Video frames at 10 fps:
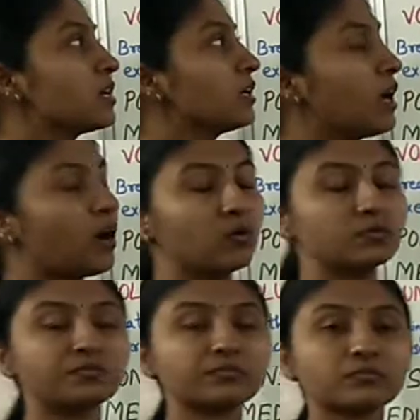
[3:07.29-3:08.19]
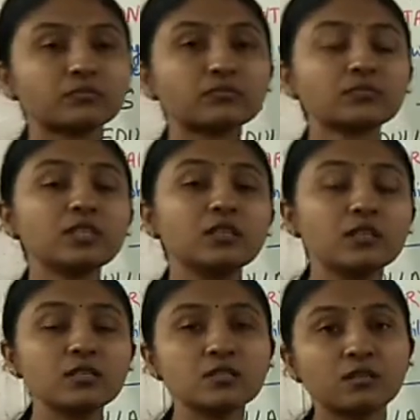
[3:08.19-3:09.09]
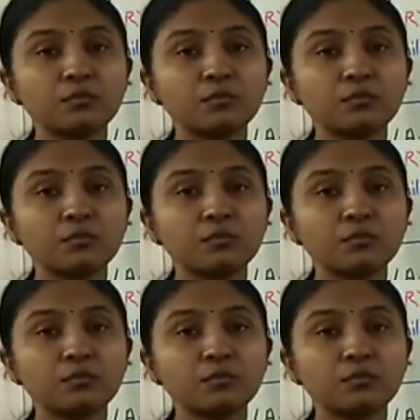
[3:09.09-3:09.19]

Now this